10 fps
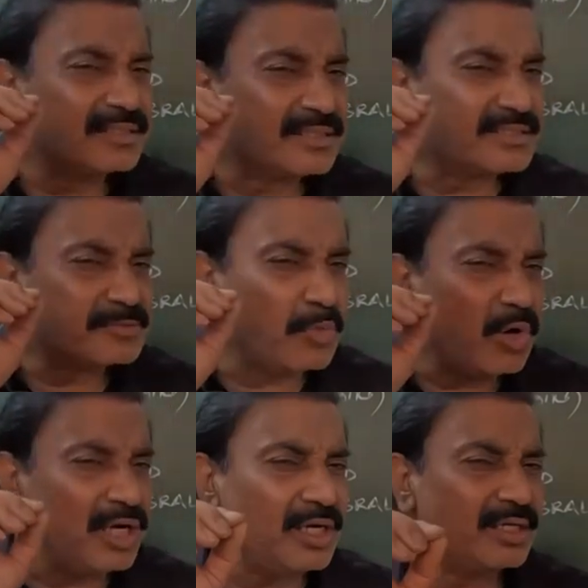
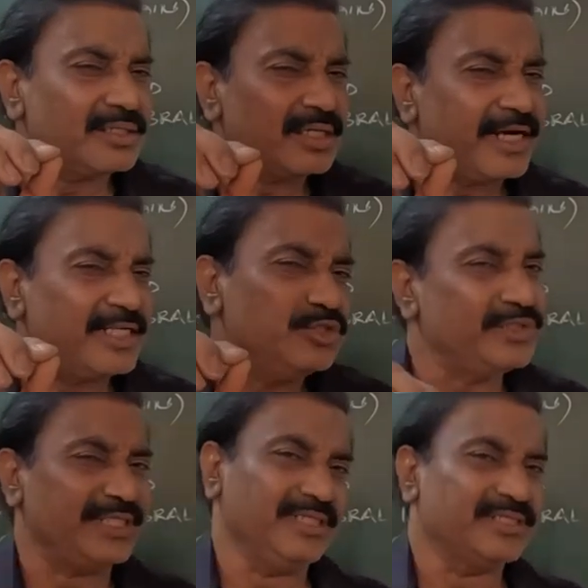small head
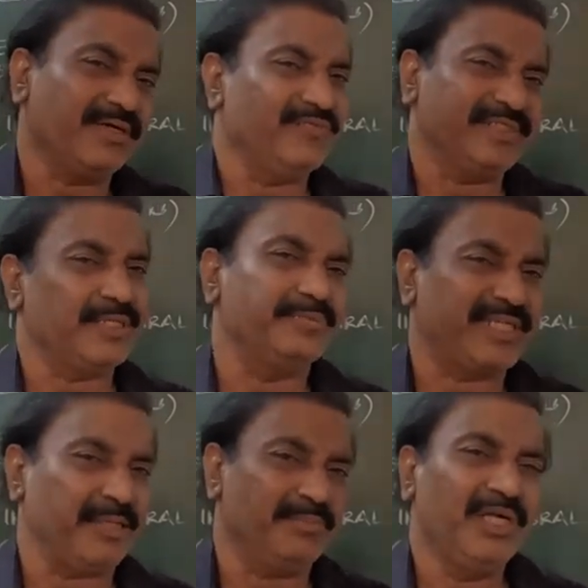injury
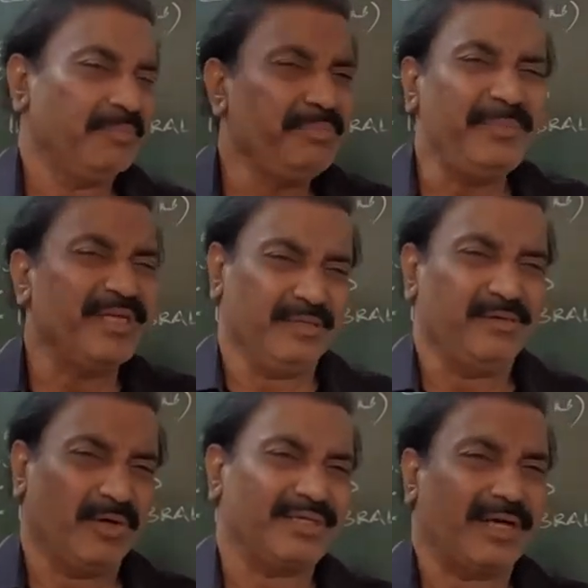sometime. Maybe
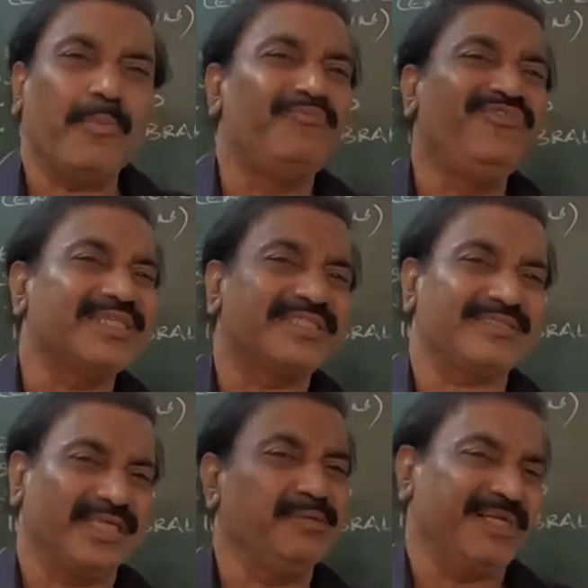not obvious.
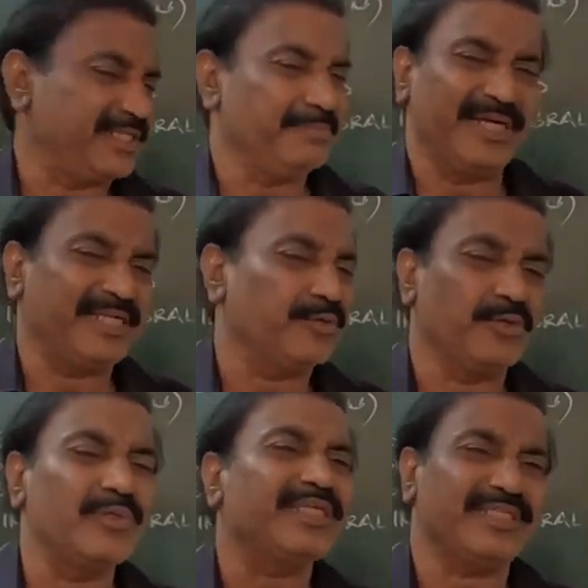He might have
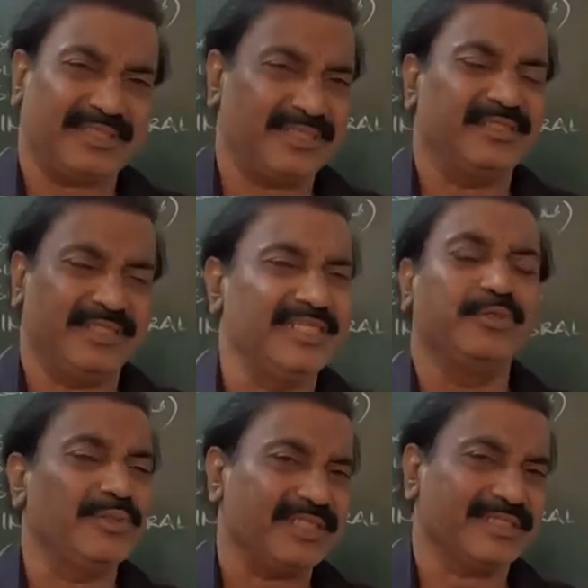noticed, didn't
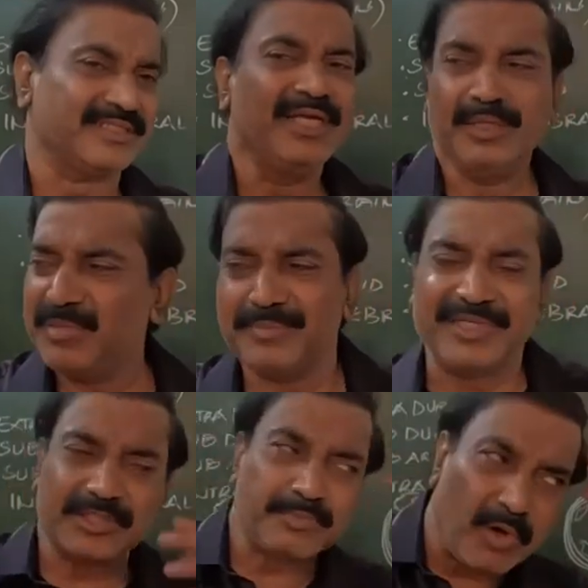notice. Maybe a
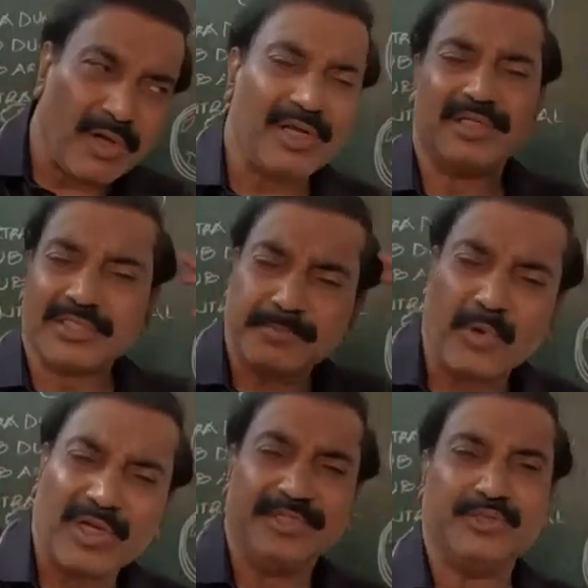small
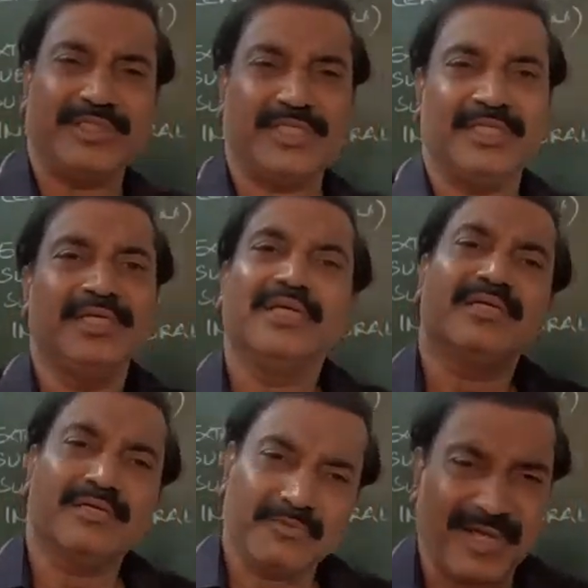injury
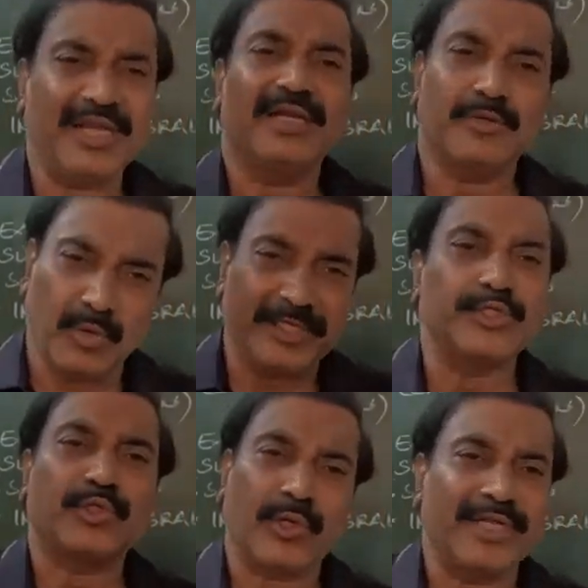while going
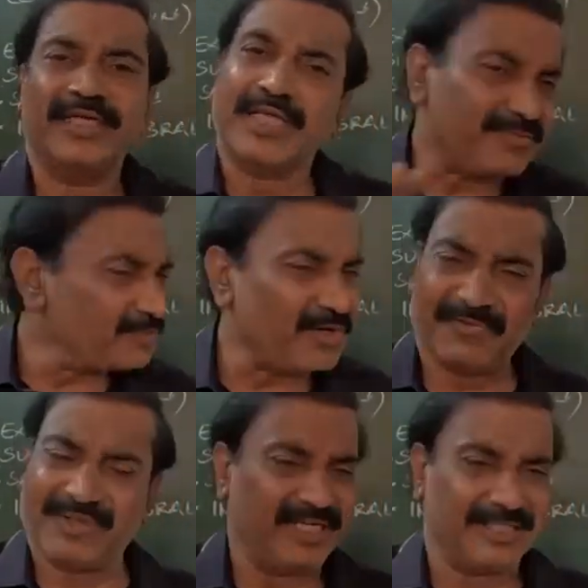to toilet or
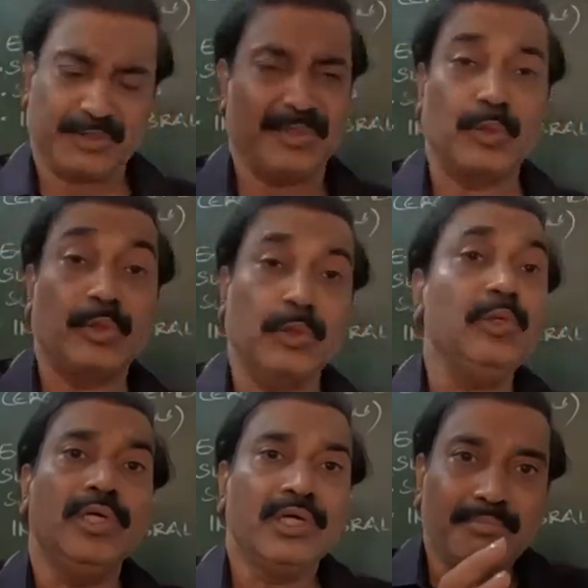whatever it is. We don't
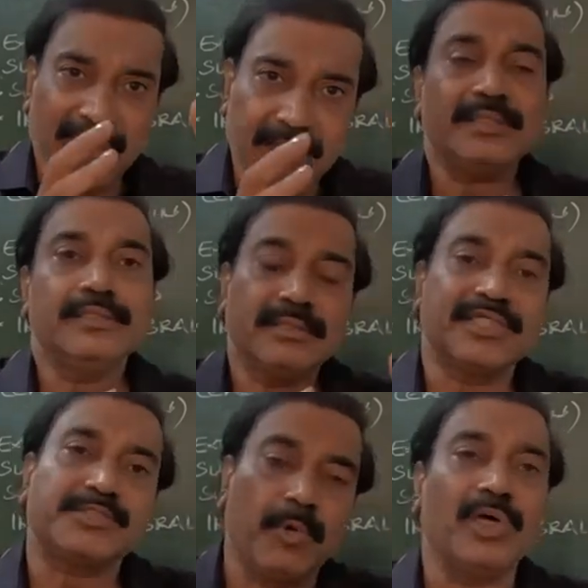know. But a
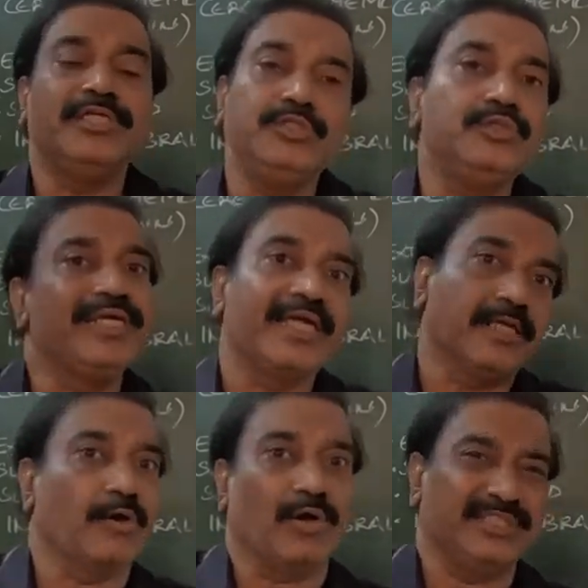small injury
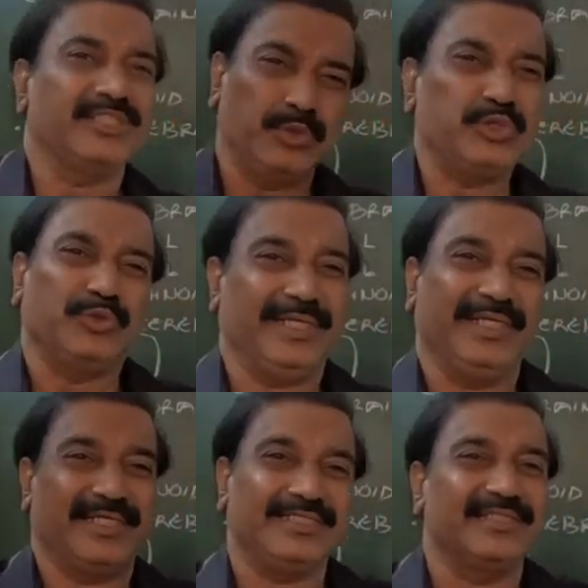can cause it. Usually
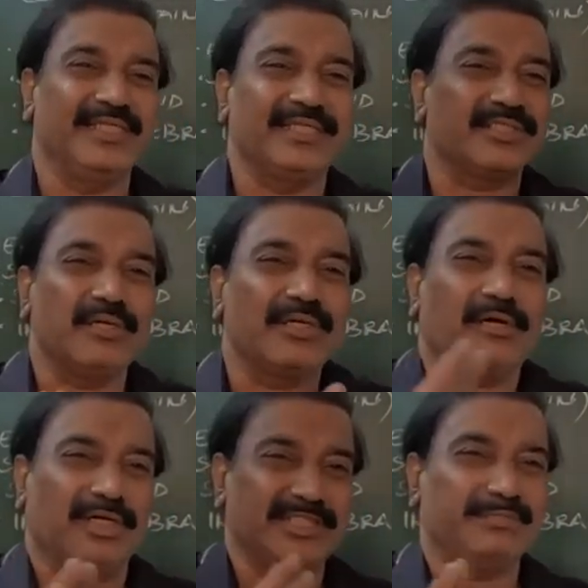it doesn't. It is not
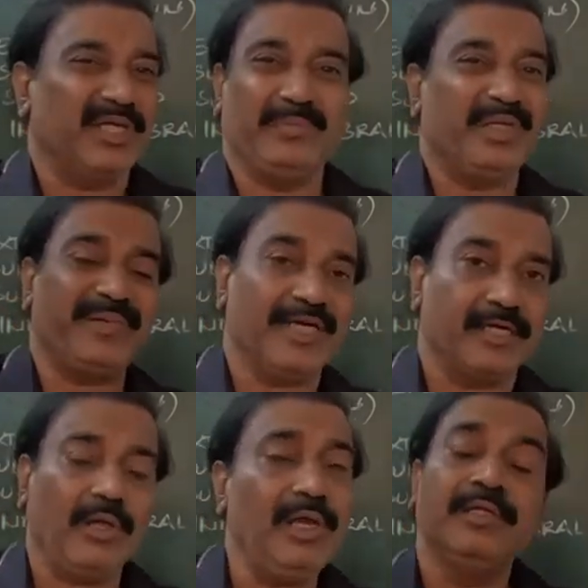caused by BP and
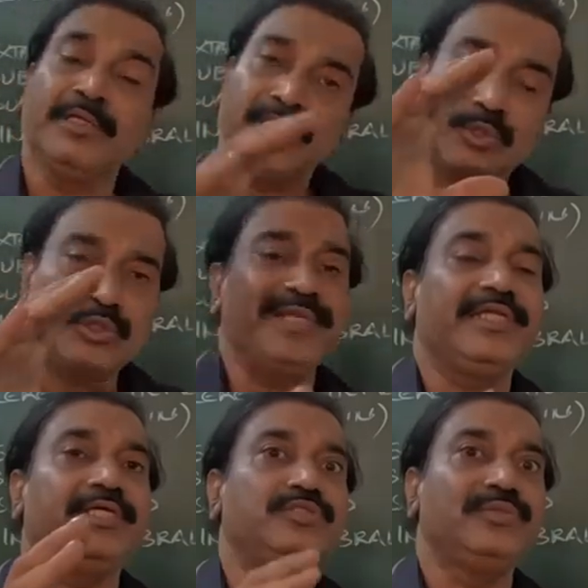all.
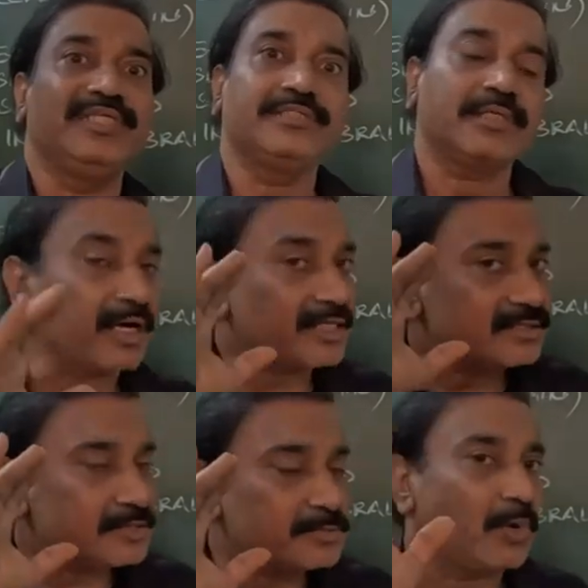Usually injuries are
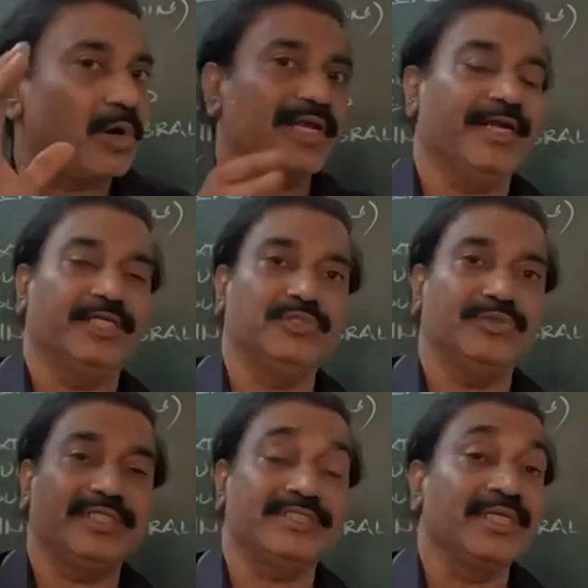small head
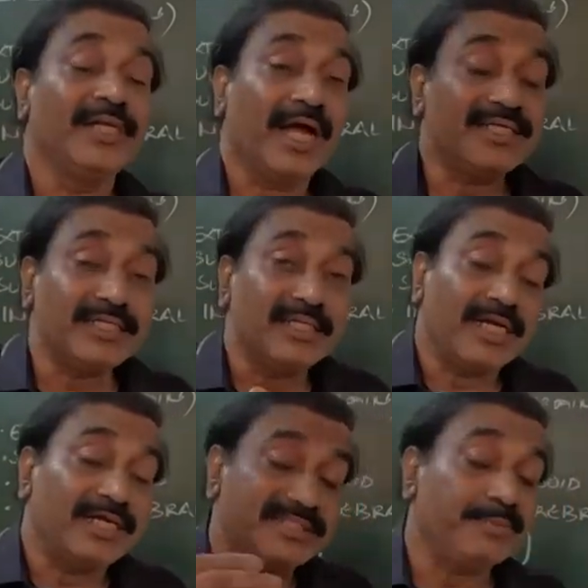injuries, and
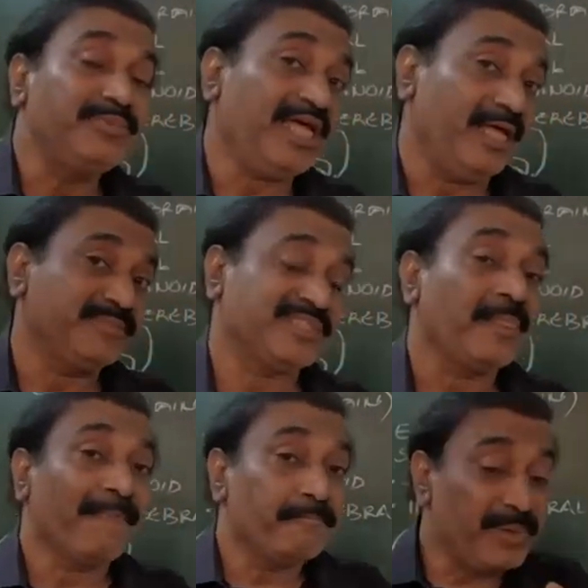sometimes
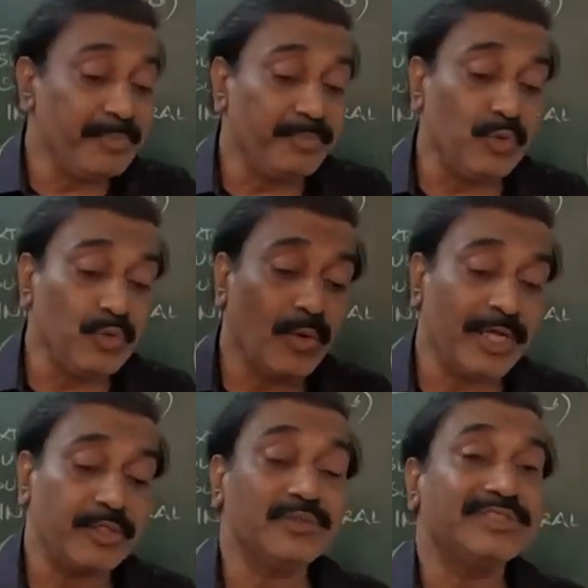people who are
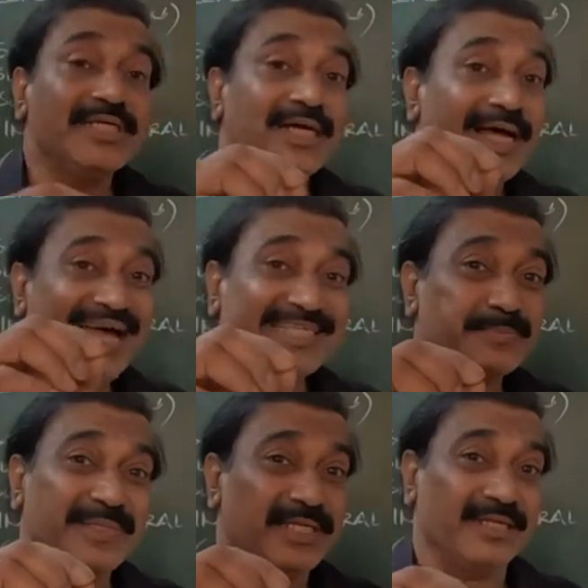using
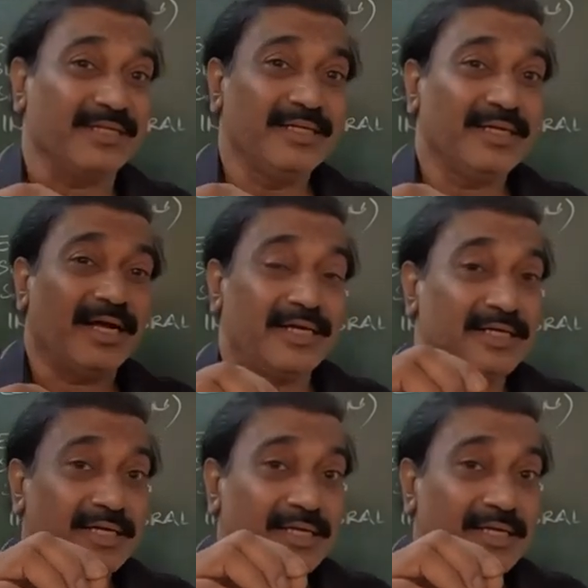aspirin and